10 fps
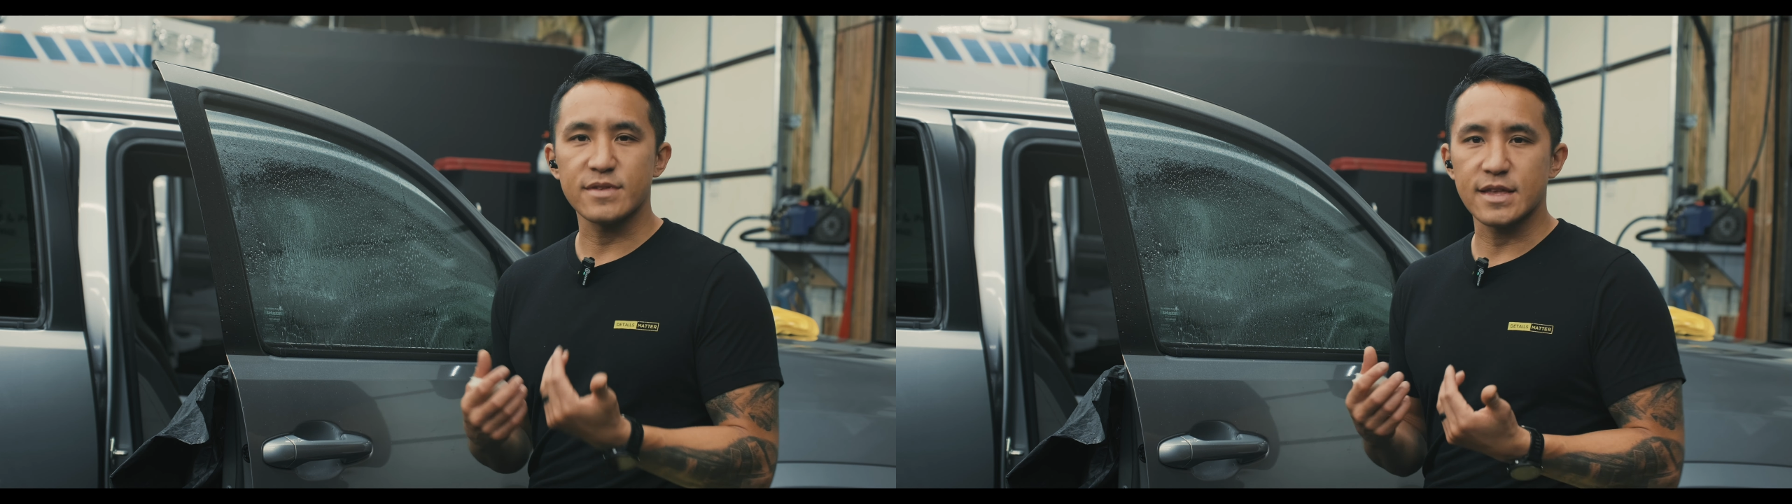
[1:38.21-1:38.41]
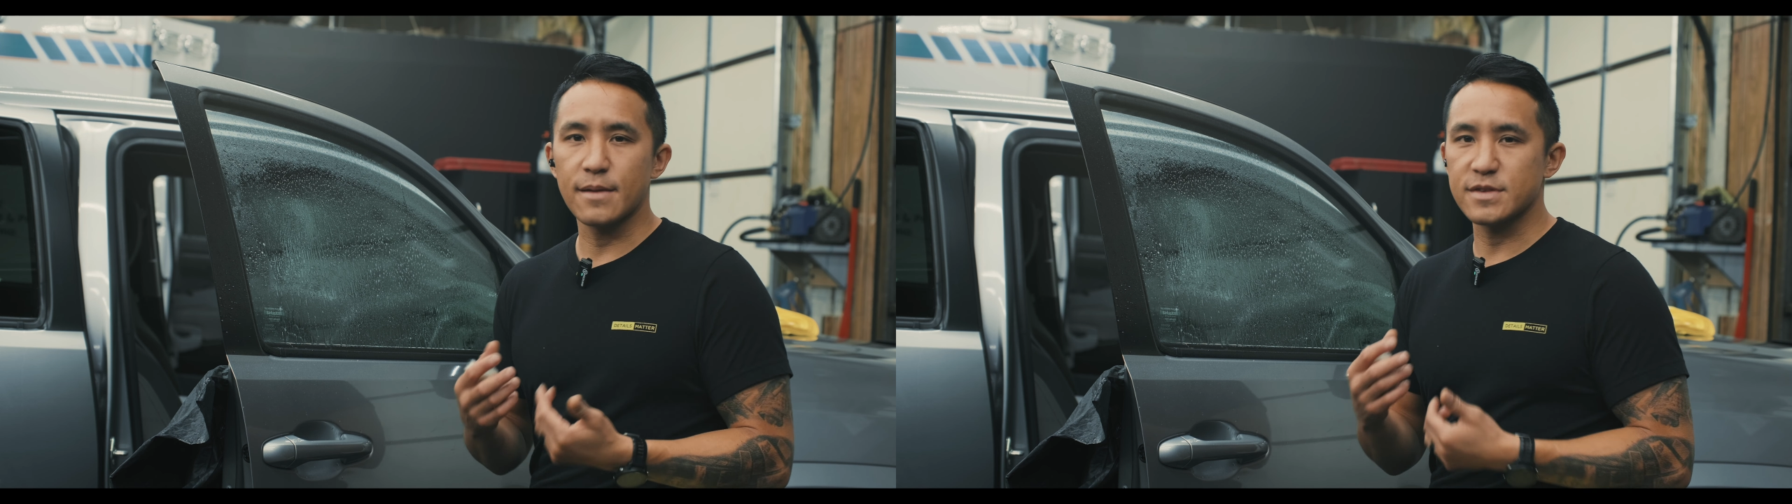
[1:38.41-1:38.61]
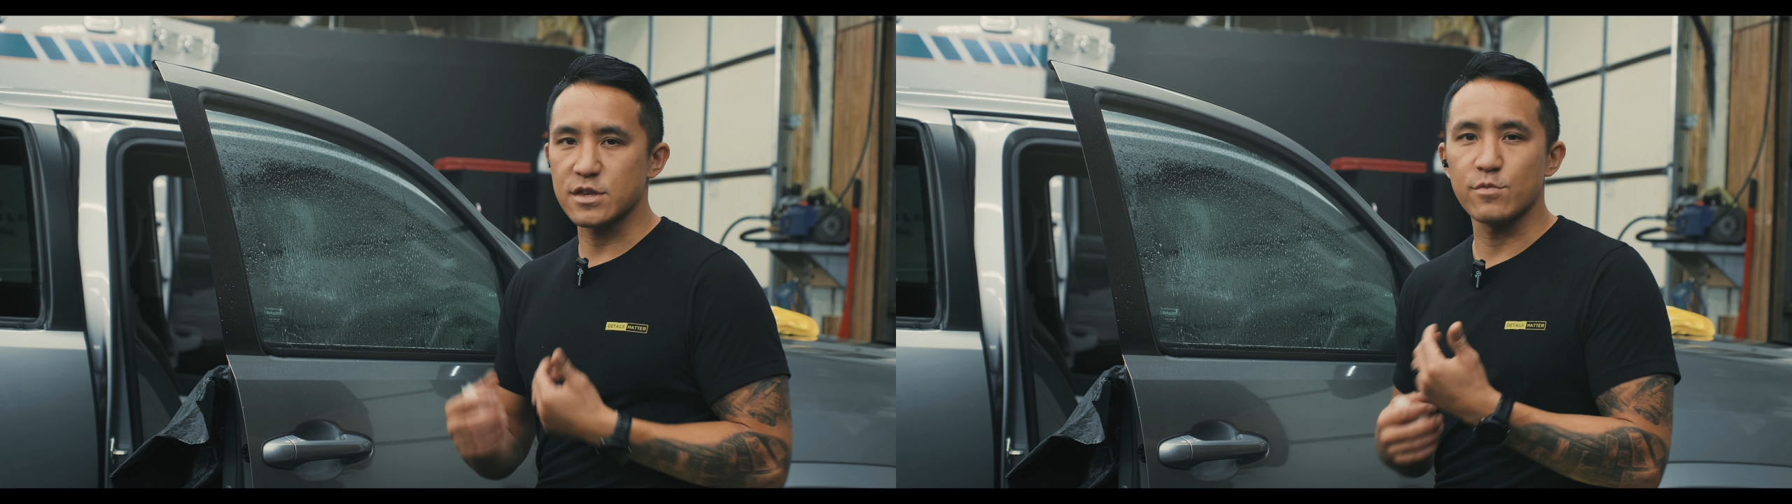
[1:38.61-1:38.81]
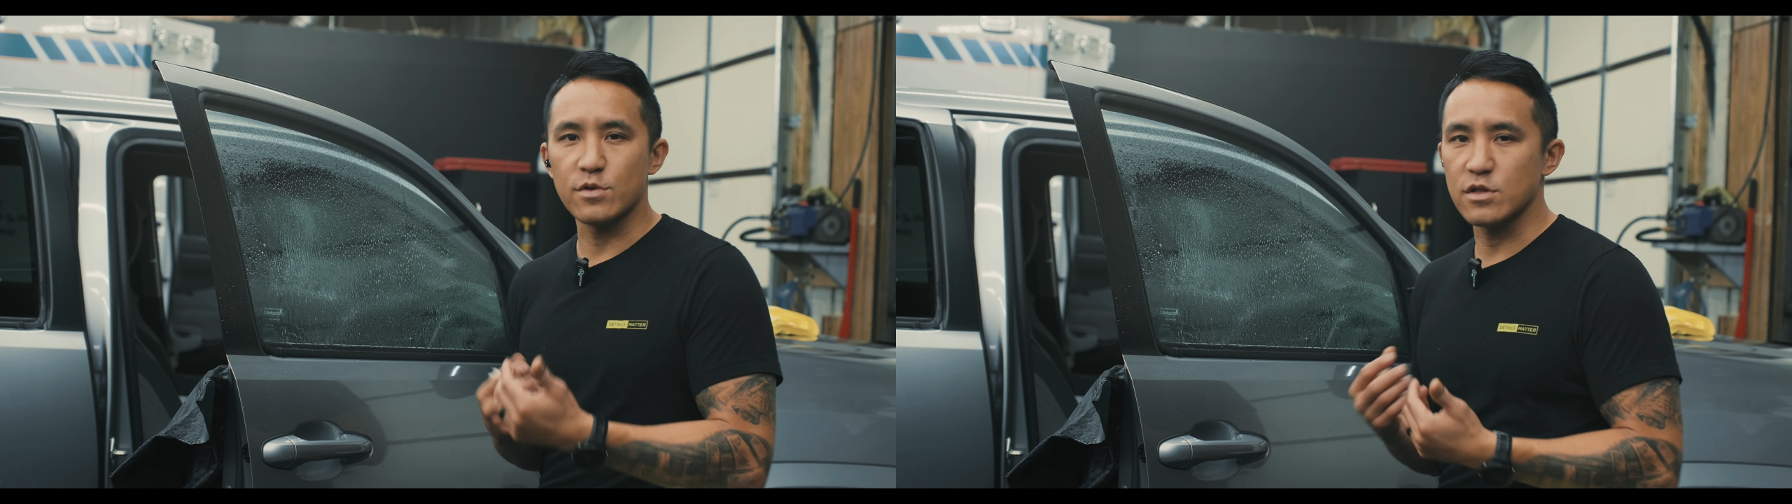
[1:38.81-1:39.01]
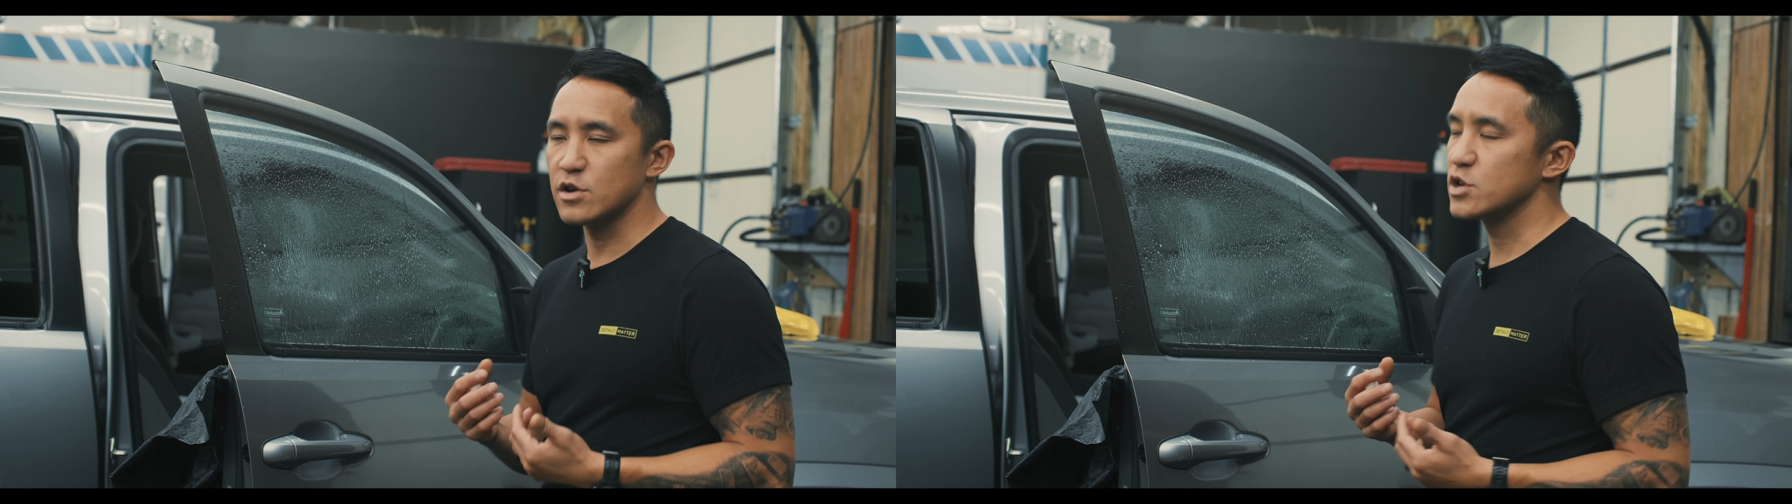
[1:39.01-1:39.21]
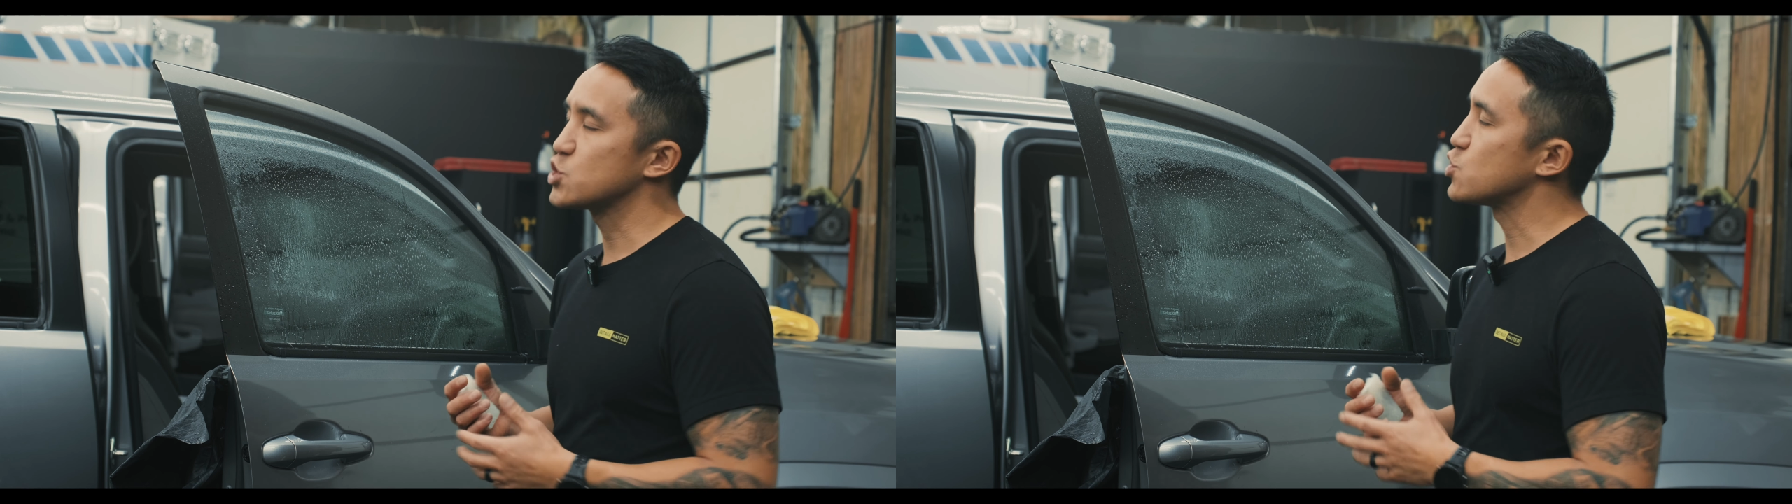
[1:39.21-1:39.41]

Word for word: steps and you will learn